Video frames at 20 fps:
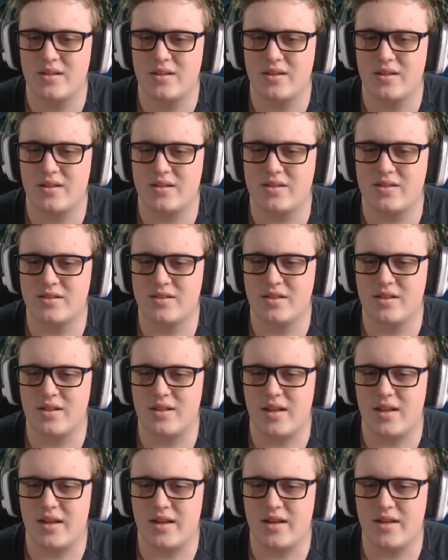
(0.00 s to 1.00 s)
It's looking
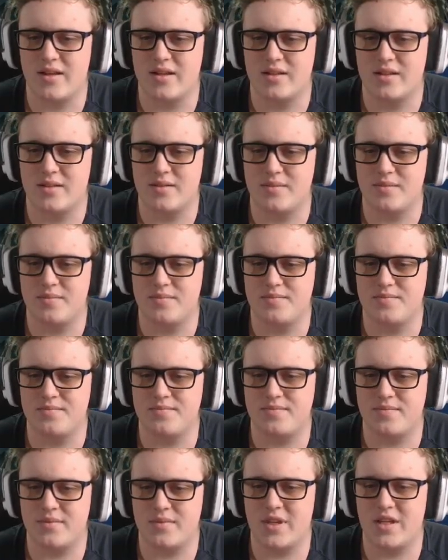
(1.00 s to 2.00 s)
like it.
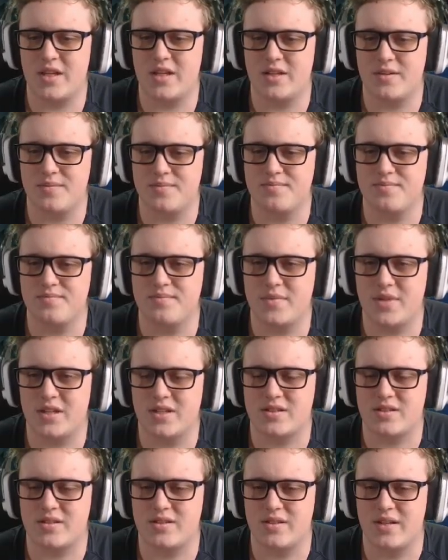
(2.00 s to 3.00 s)
Yep, I was
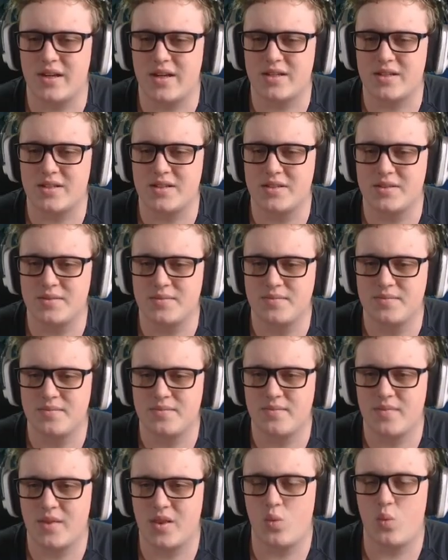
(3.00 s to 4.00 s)
correct.
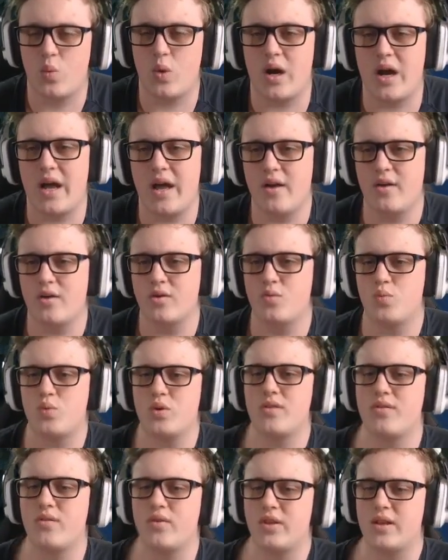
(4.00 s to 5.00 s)
The wild would
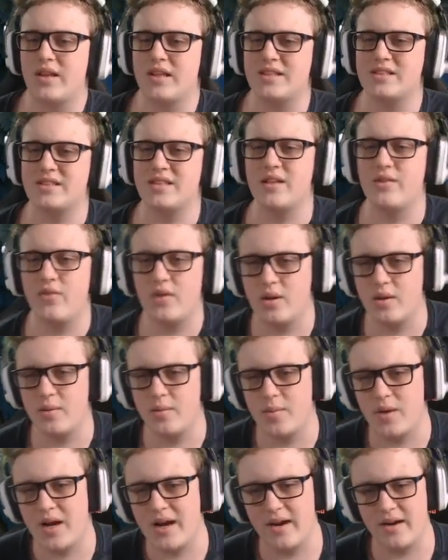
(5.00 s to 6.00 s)
have at least given him
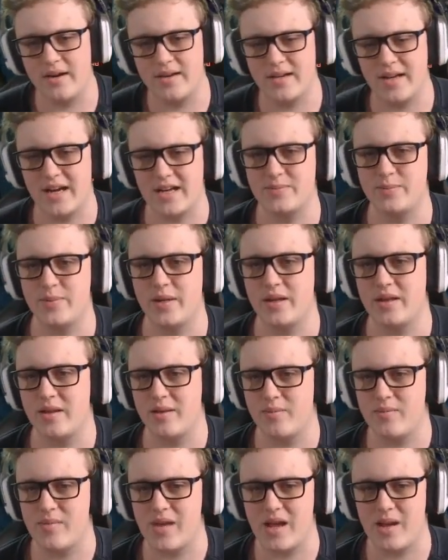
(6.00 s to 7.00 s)
higher attack speed that
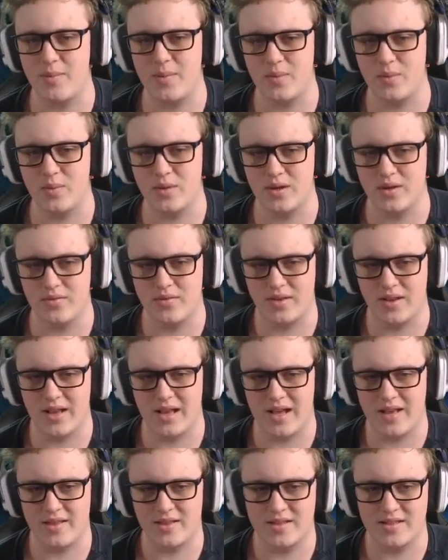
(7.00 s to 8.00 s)
maybe would have
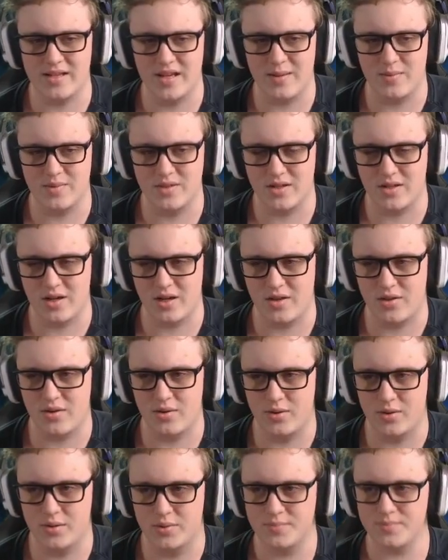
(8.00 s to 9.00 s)
allowed the team to go
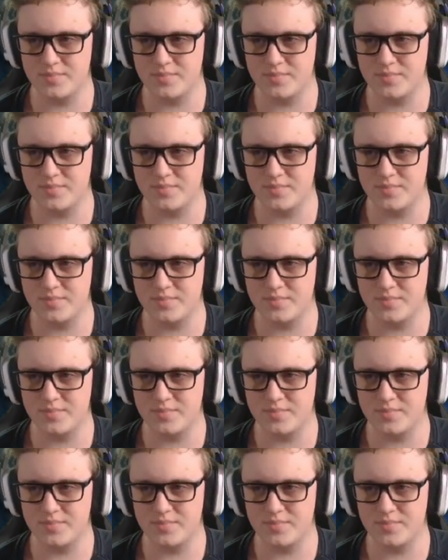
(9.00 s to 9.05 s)
through him.